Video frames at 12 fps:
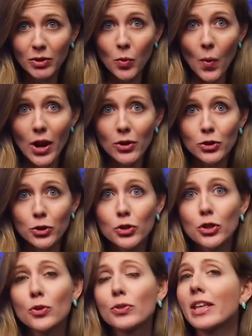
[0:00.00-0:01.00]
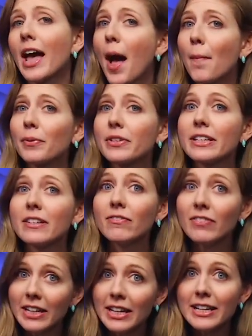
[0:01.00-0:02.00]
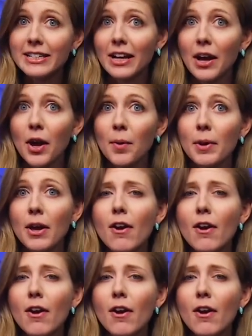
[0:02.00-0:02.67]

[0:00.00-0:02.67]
requires you to use the Apple TV as a hub